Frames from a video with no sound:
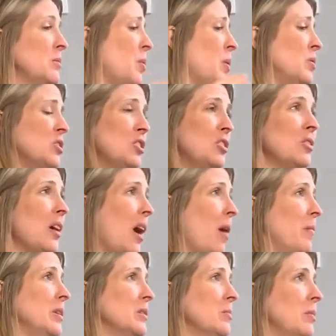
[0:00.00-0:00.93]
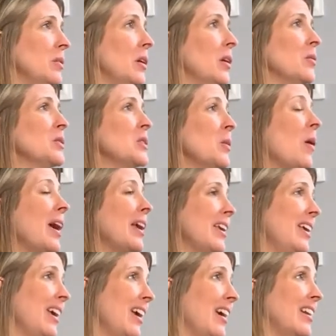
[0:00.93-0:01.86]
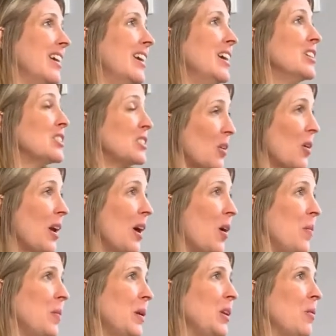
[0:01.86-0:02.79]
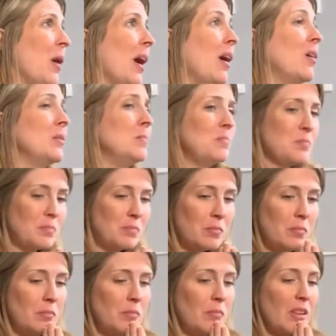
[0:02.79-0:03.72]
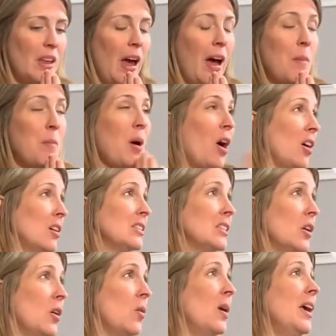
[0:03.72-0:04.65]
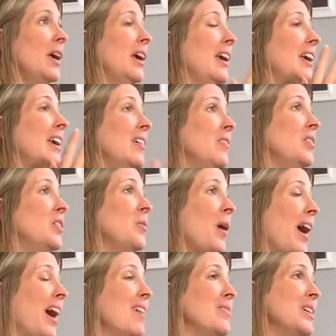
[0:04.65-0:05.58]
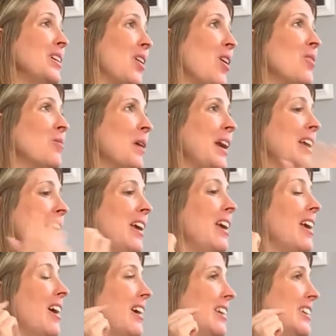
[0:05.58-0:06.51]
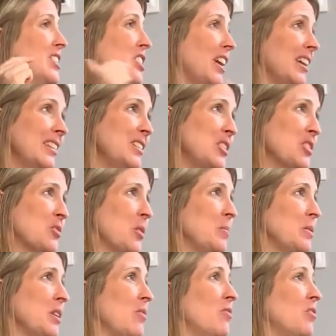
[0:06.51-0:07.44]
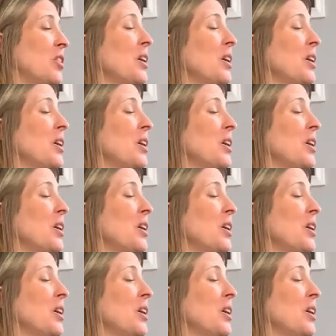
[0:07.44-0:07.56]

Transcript: post your comments below so I can start helping you out. Um, also, if you haven't already, check the description for